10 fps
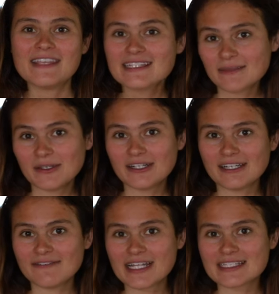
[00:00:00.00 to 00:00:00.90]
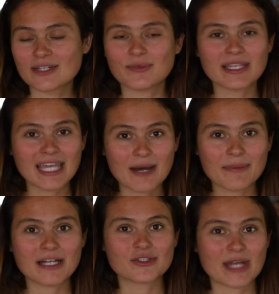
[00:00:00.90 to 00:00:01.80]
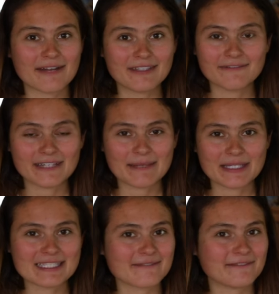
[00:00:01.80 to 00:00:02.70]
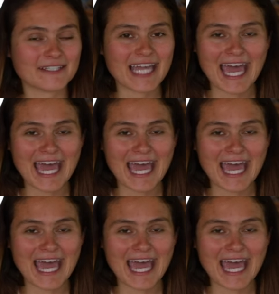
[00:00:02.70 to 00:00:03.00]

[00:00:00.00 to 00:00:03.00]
These community events can really help a traveling family to feel